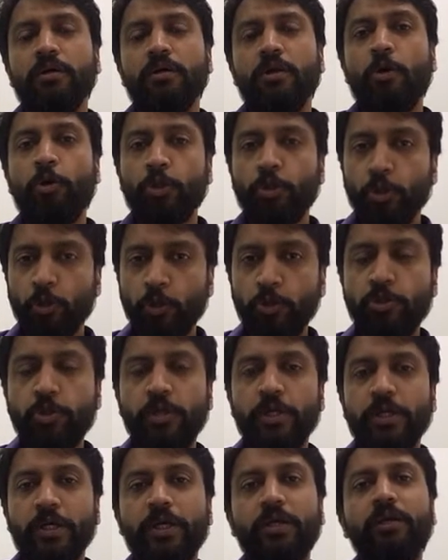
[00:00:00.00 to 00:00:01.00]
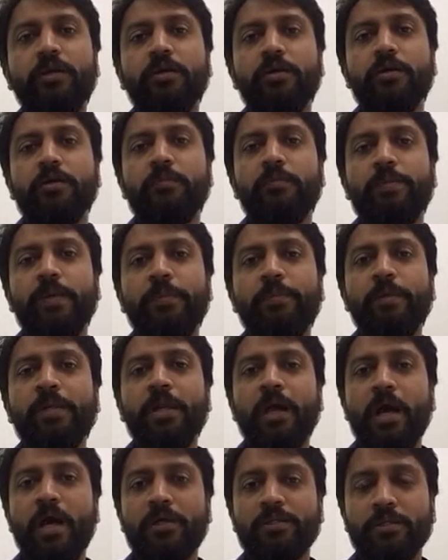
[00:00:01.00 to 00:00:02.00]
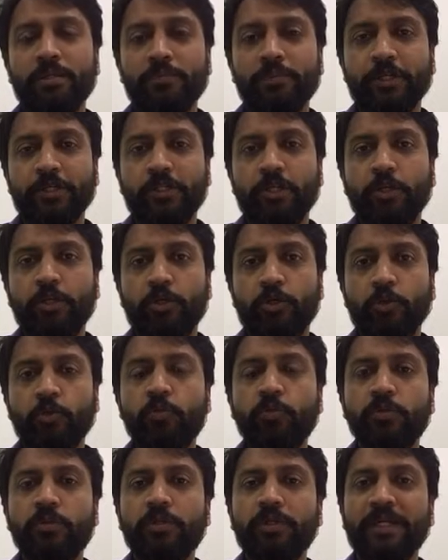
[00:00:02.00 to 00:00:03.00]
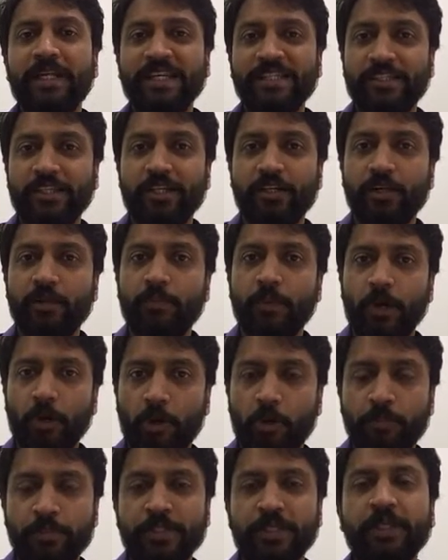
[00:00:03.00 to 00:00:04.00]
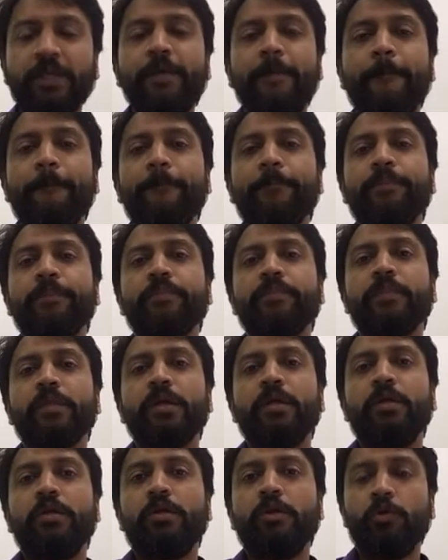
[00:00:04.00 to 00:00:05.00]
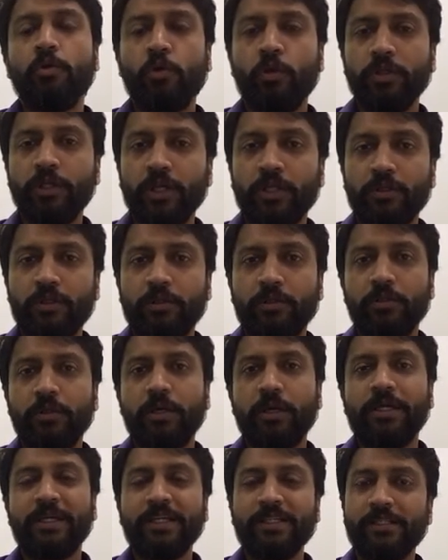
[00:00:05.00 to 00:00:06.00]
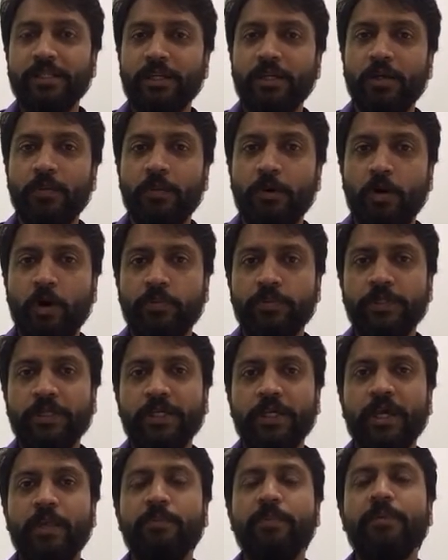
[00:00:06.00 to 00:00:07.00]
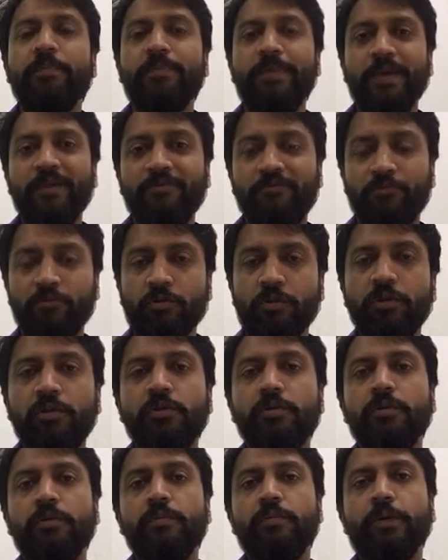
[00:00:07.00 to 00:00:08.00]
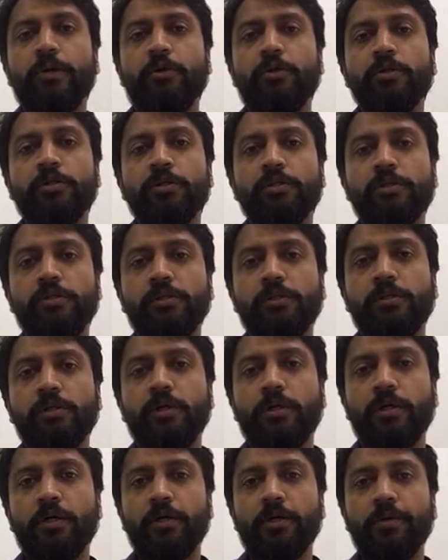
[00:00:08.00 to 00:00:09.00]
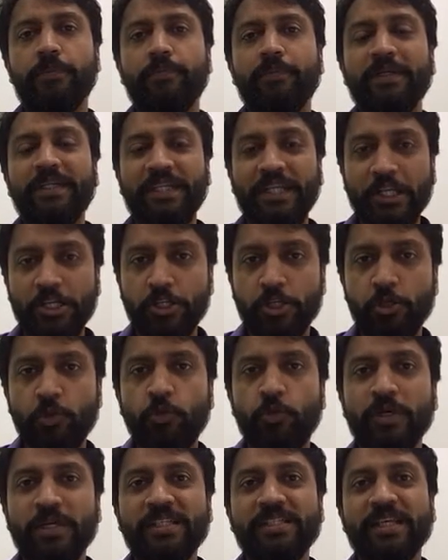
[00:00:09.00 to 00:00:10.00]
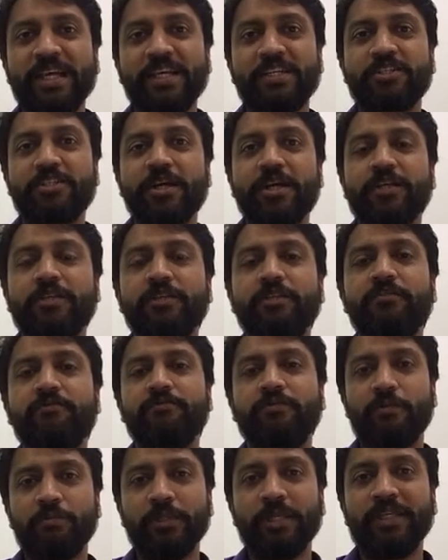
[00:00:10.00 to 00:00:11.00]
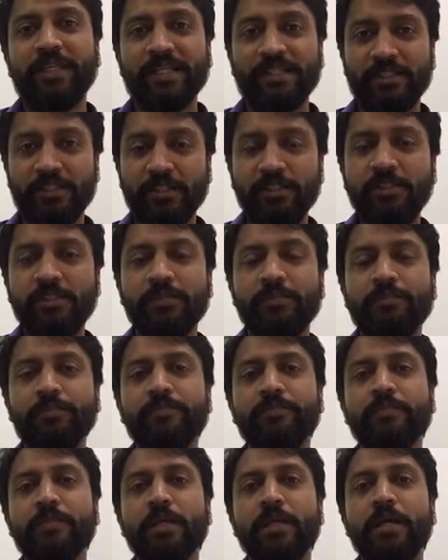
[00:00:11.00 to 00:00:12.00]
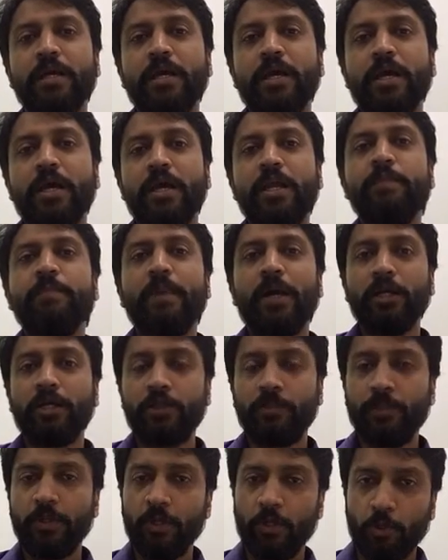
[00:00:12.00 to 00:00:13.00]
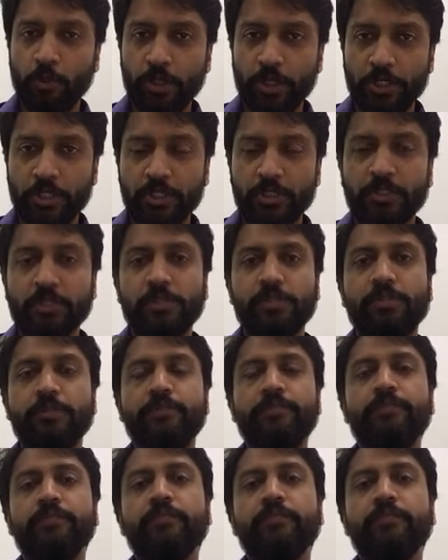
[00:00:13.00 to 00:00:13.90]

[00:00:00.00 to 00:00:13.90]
Now, usually people are subjected to testicular biopsy. You know that a testicular biopsy can be painful because tissue is extracted from the testis in multiple locations.